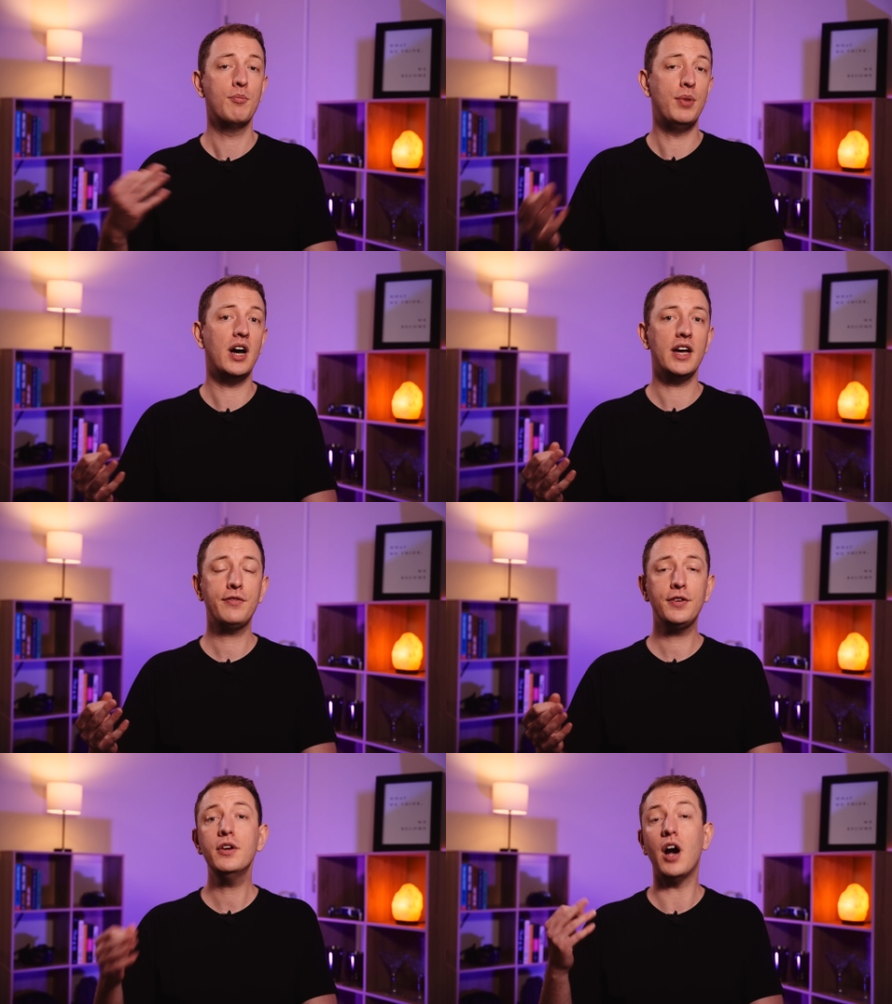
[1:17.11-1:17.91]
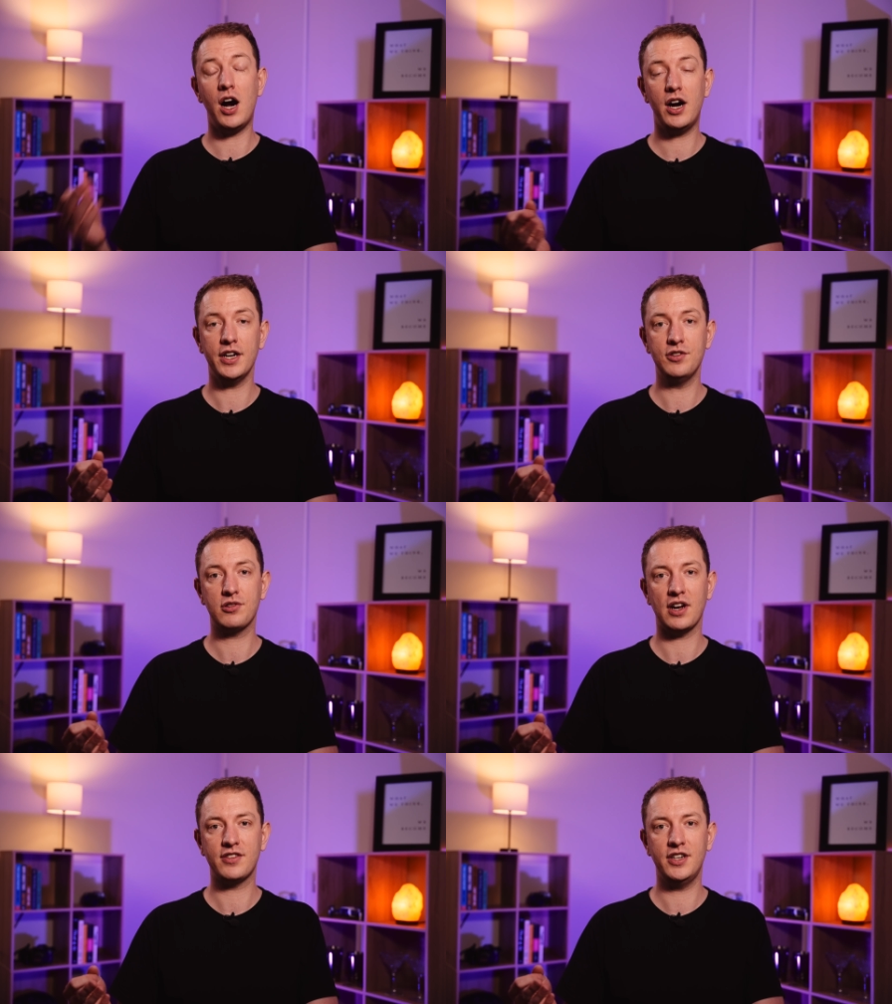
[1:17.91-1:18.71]
But if you are
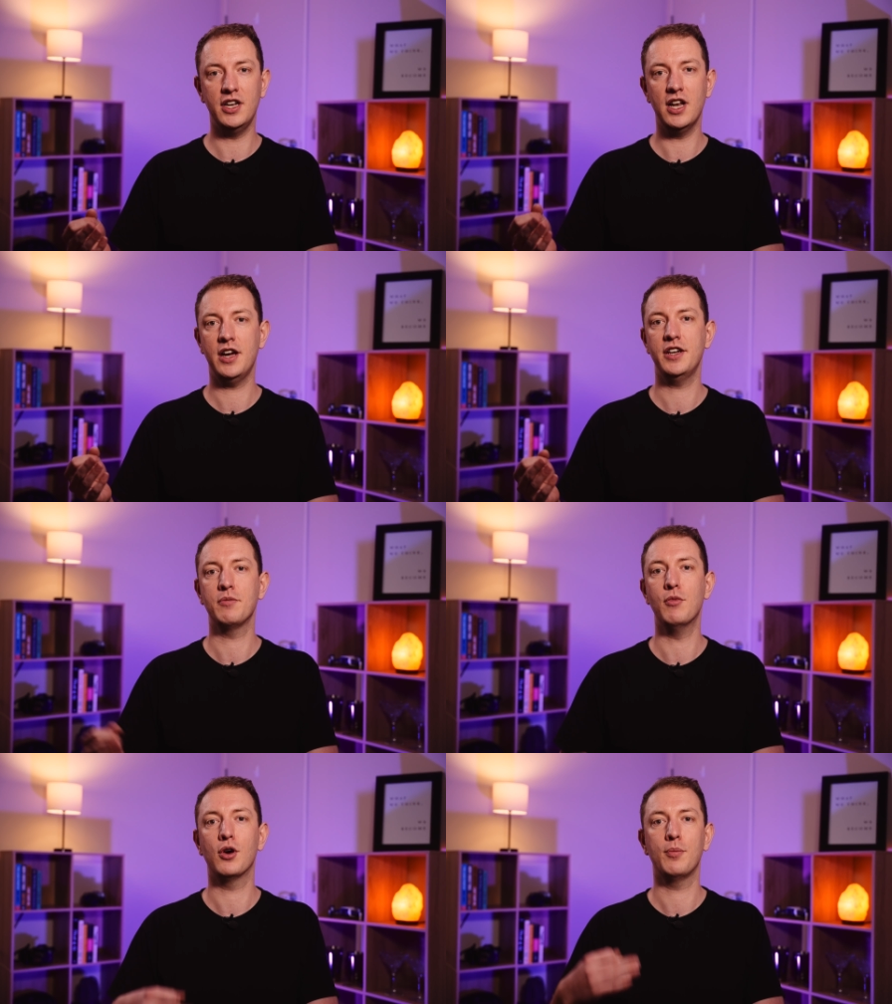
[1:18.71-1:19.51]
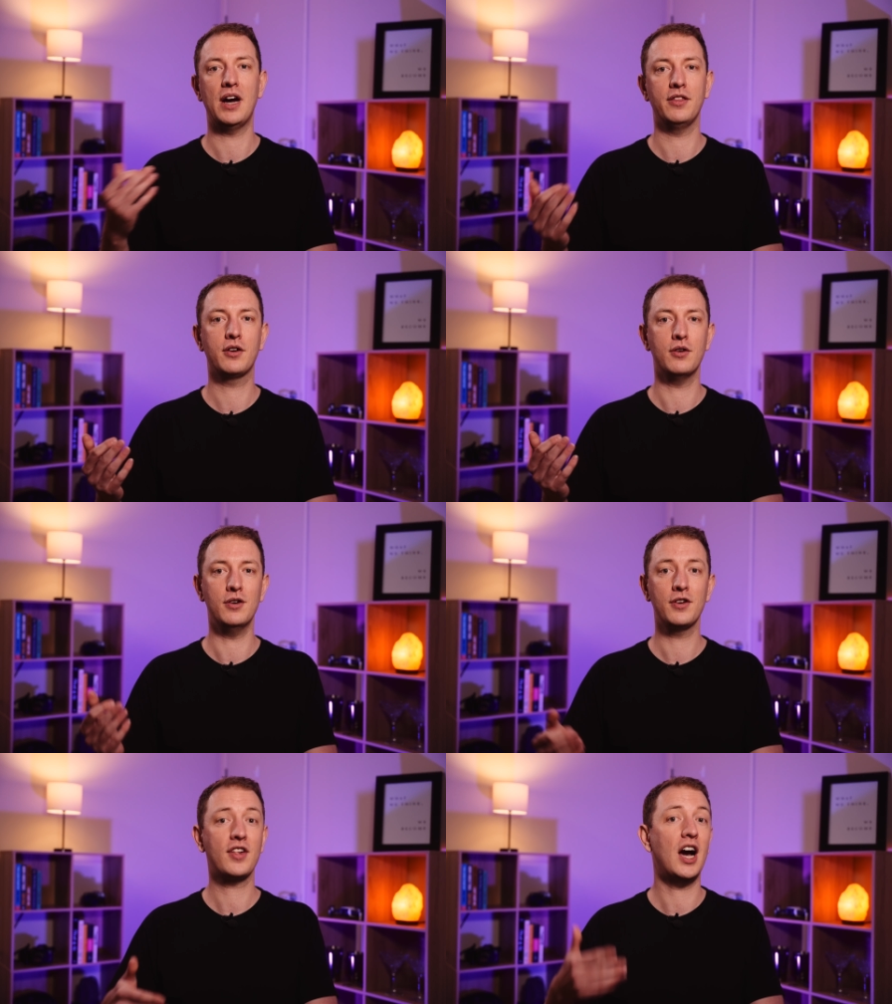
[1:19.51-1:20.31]
interested in learning more about the
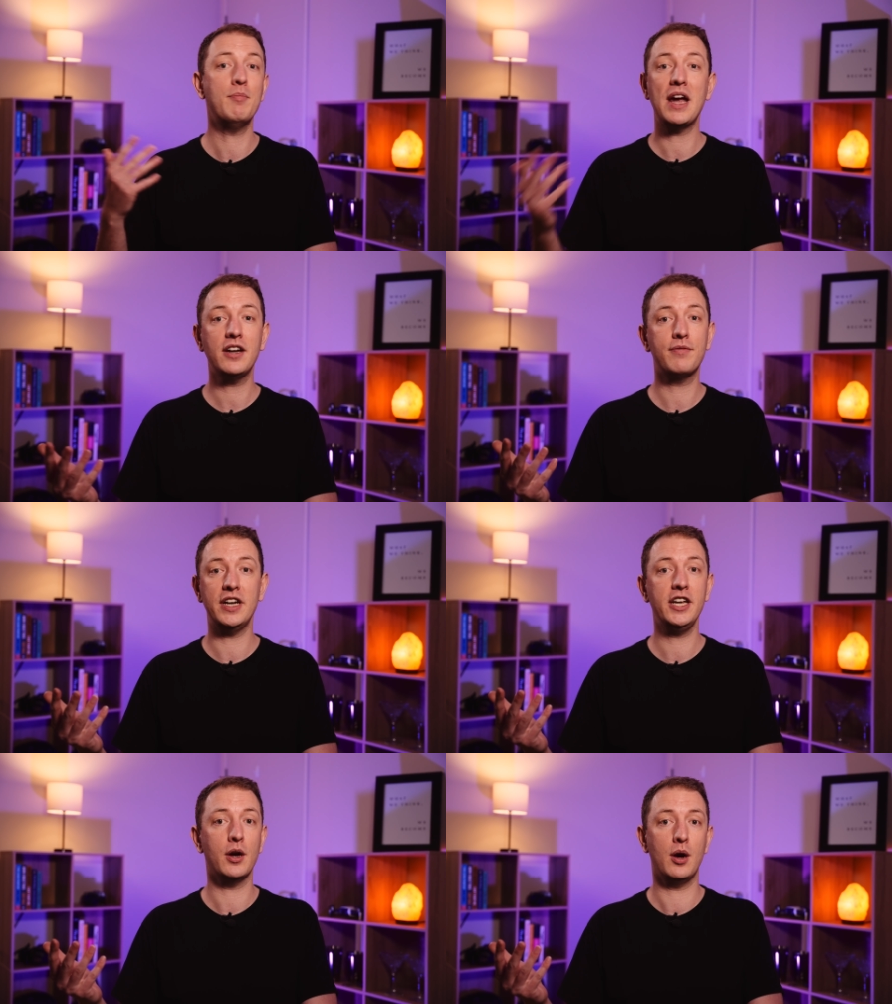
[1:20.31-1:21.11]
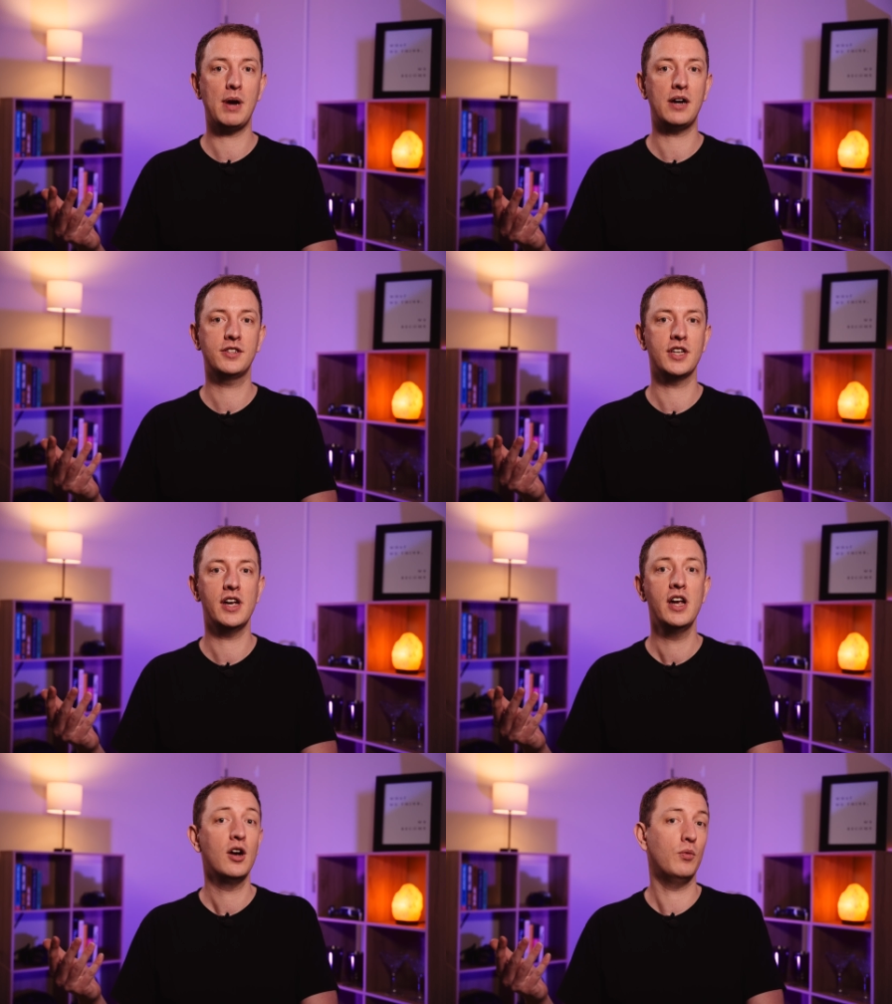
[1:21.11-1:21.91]
course, I made a video about
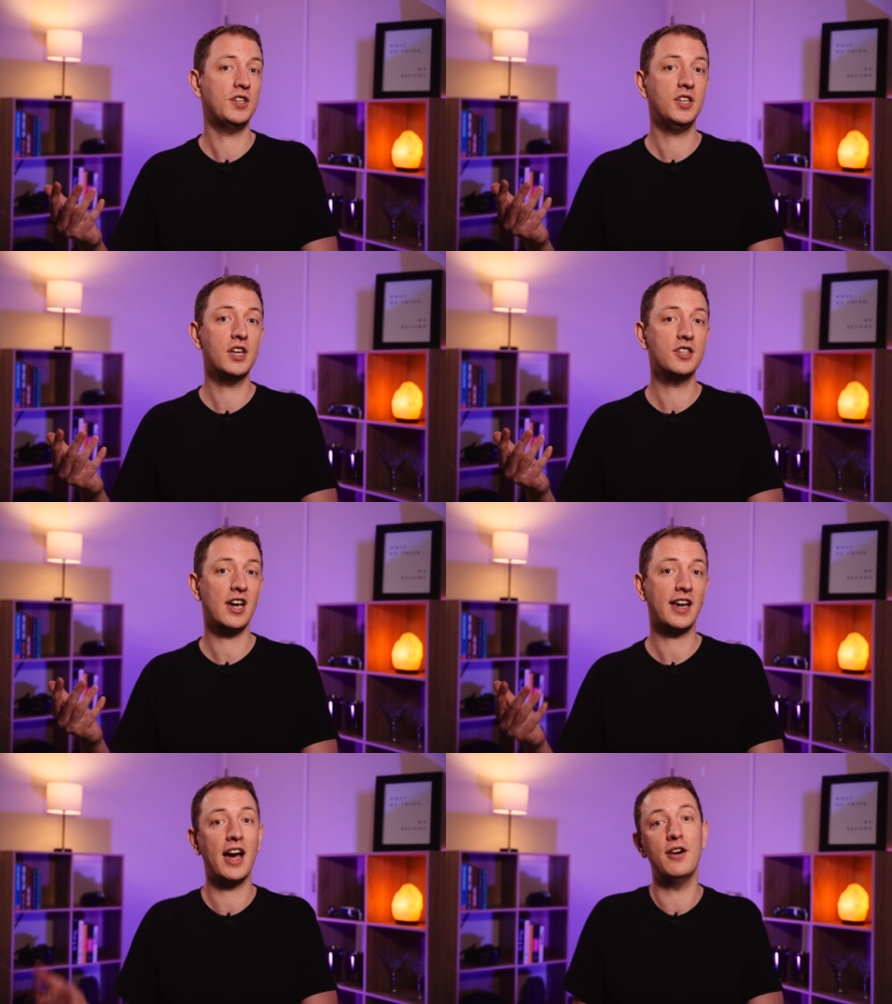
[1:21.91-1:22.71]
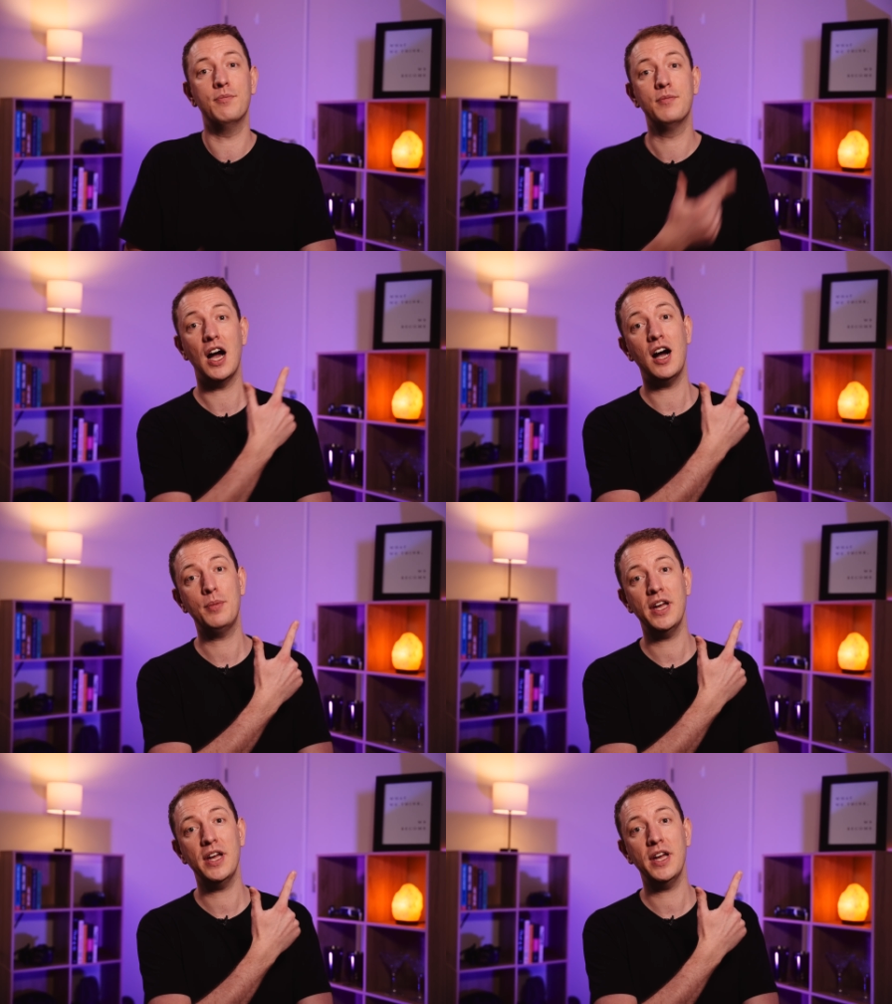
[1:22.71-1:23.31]
it, which you can check out up